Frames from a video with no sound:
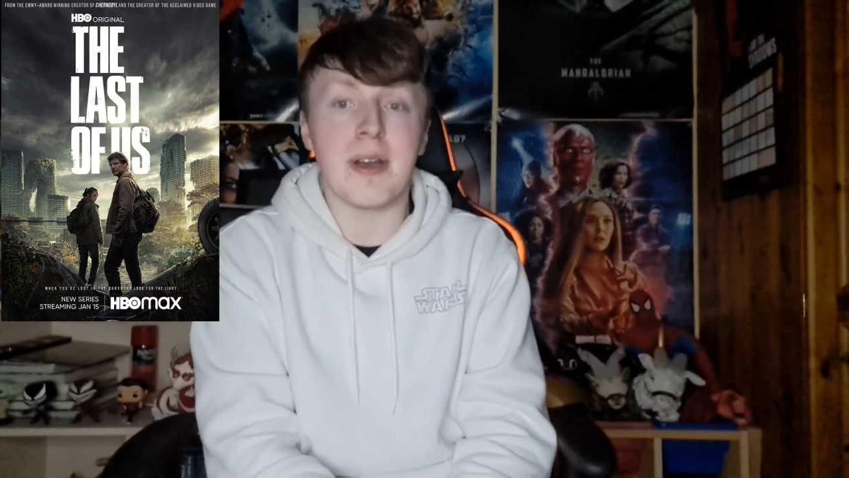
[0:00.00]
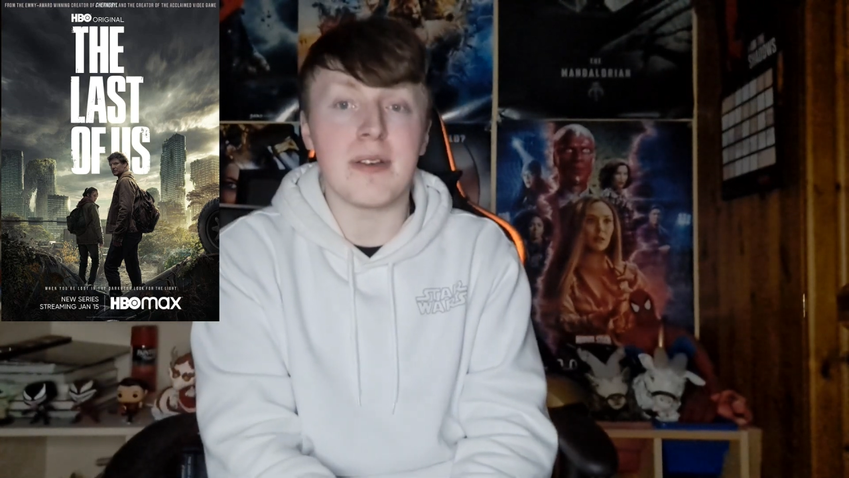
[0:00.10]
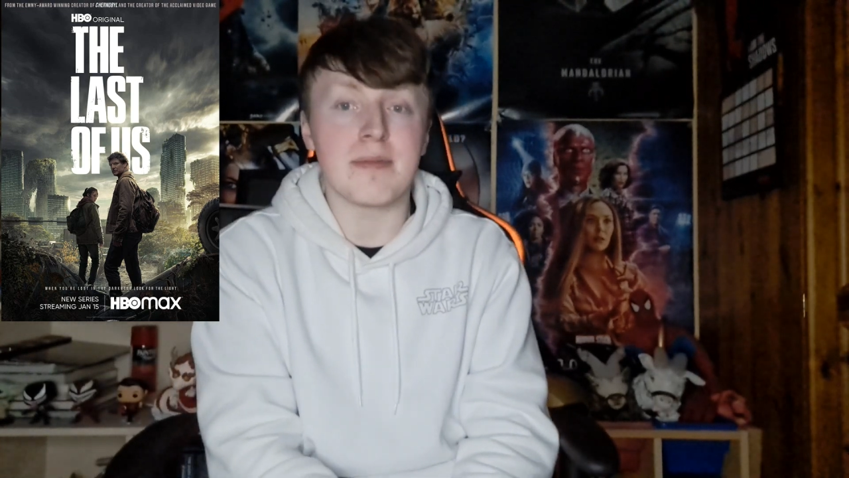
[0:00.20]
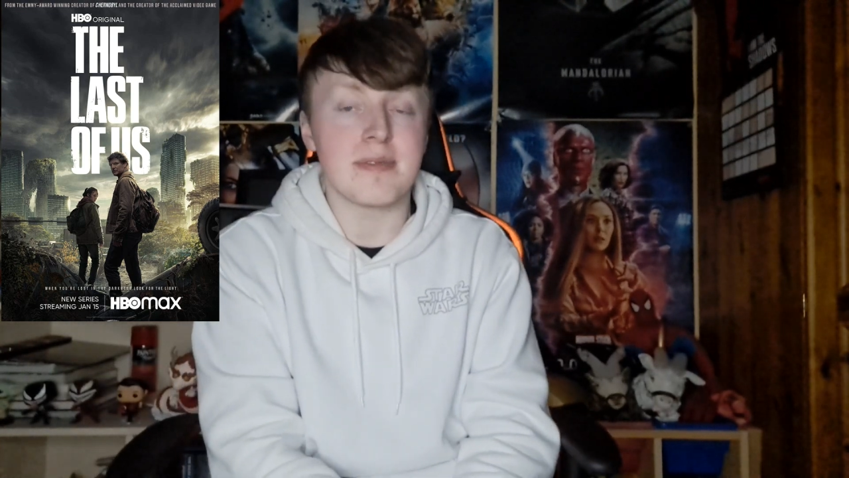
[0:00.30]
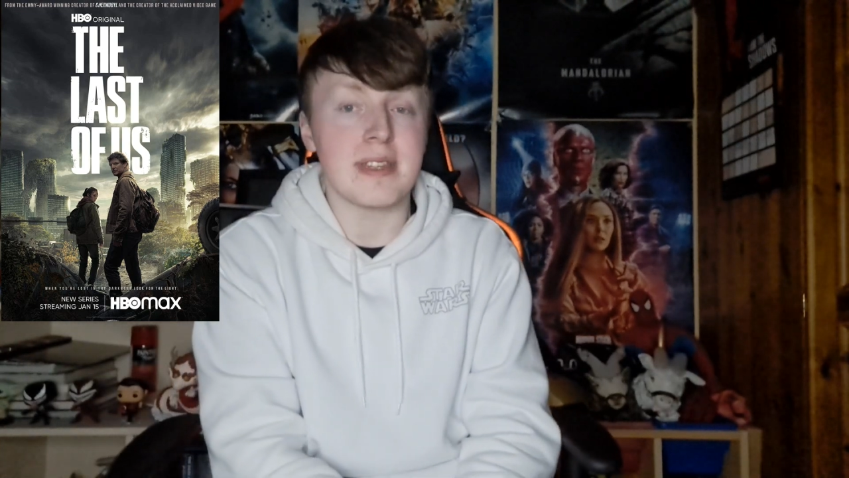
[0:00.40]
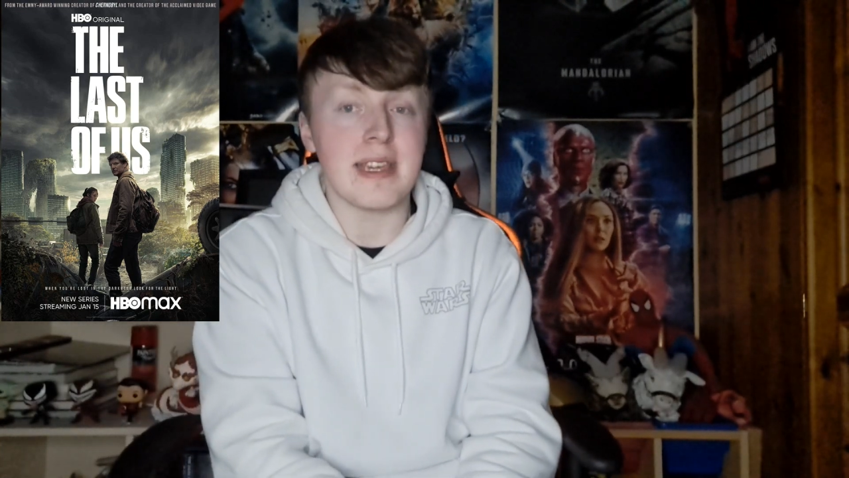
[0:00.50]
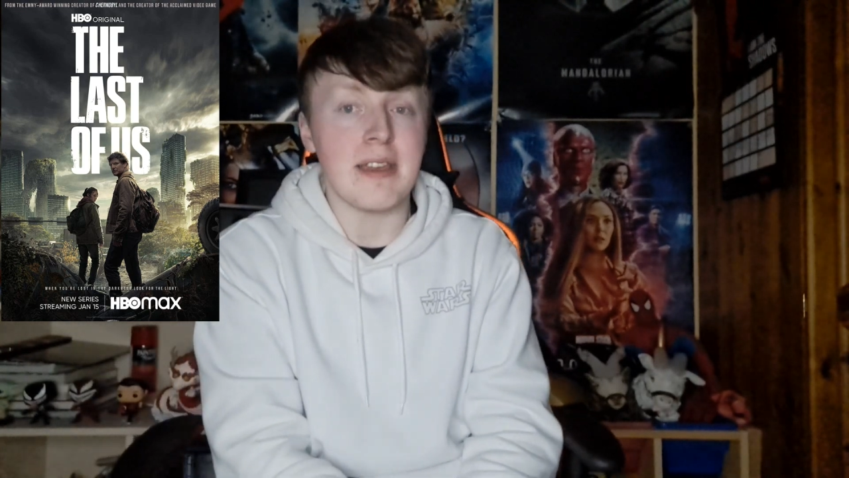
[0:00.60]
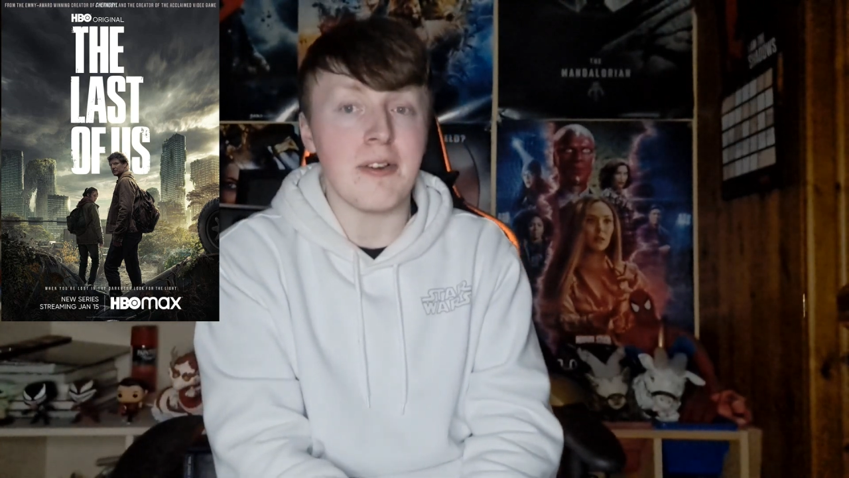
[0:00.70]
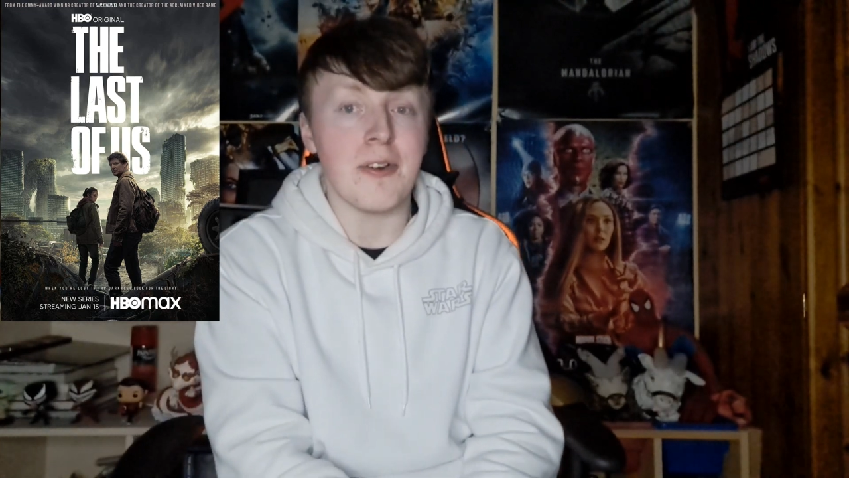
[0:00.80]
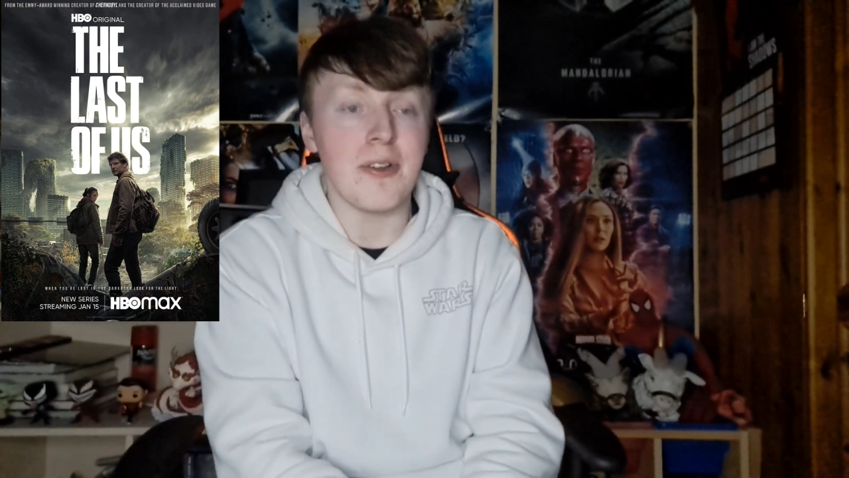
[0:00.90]
about
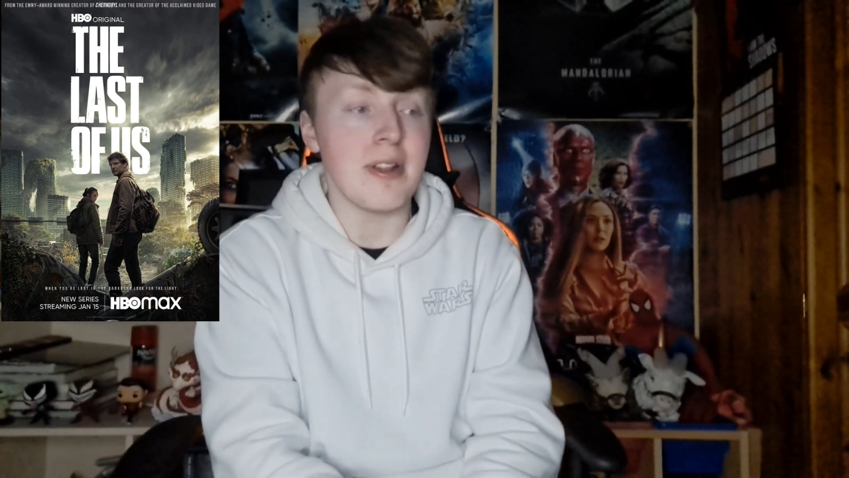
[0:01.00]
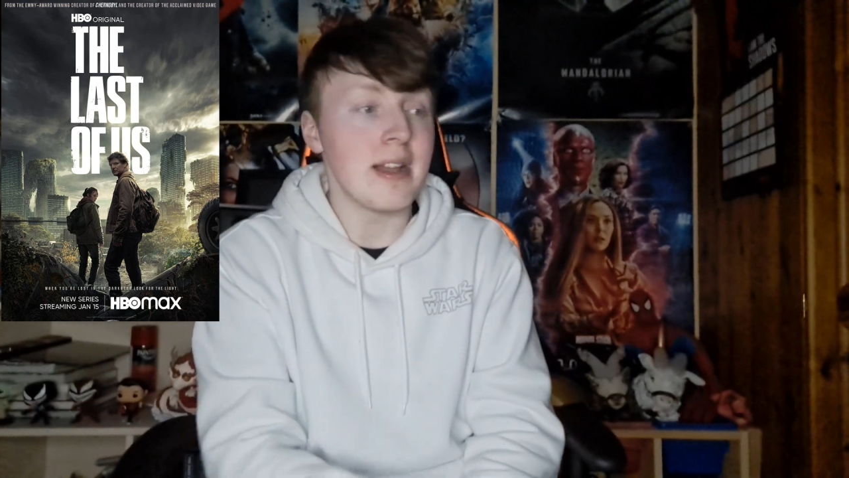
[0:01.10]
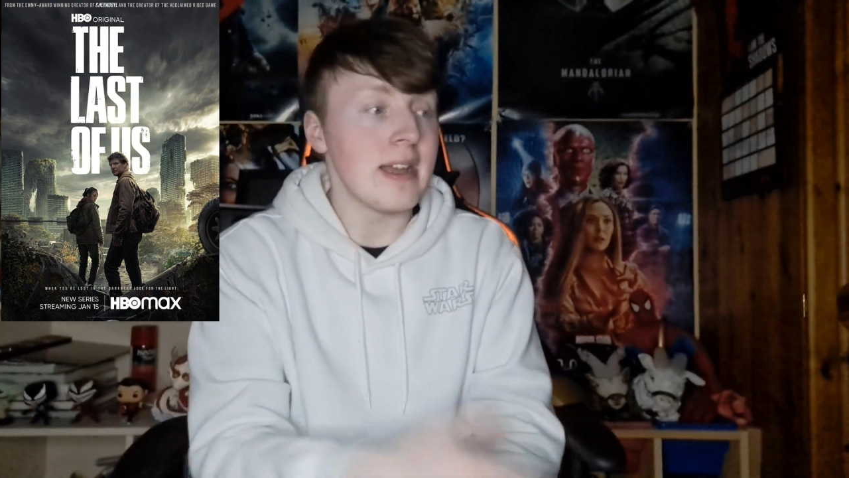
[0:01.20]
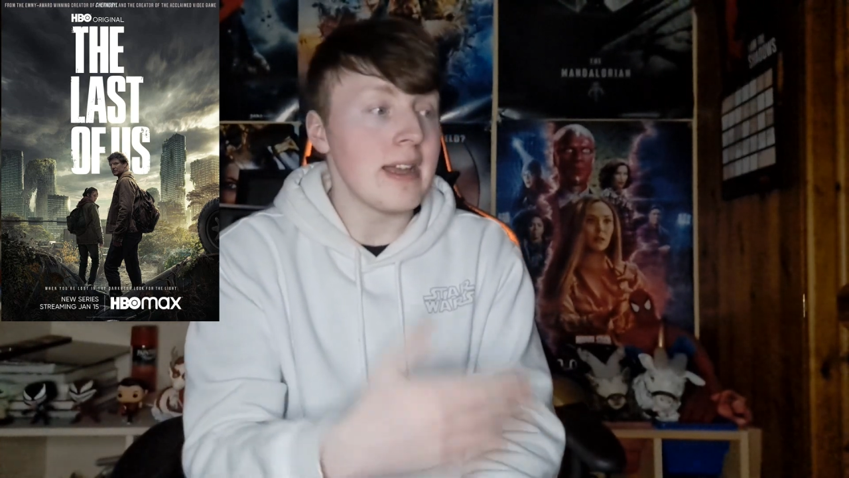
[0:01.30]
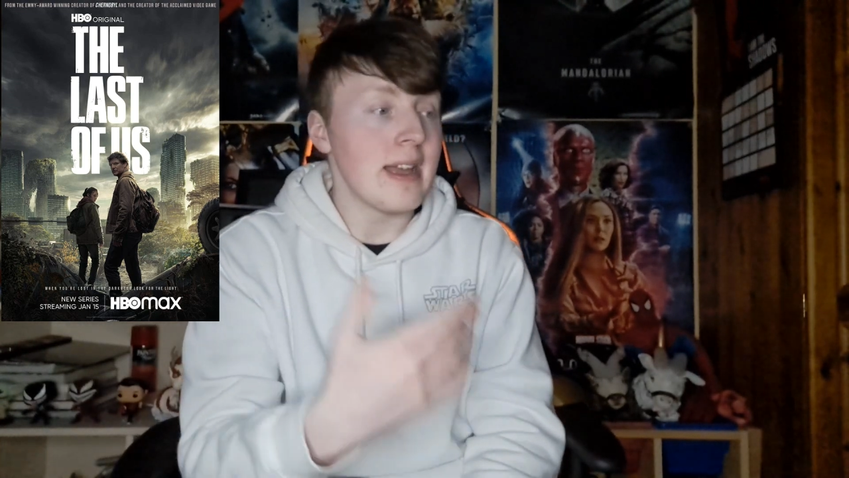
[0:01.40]
the whole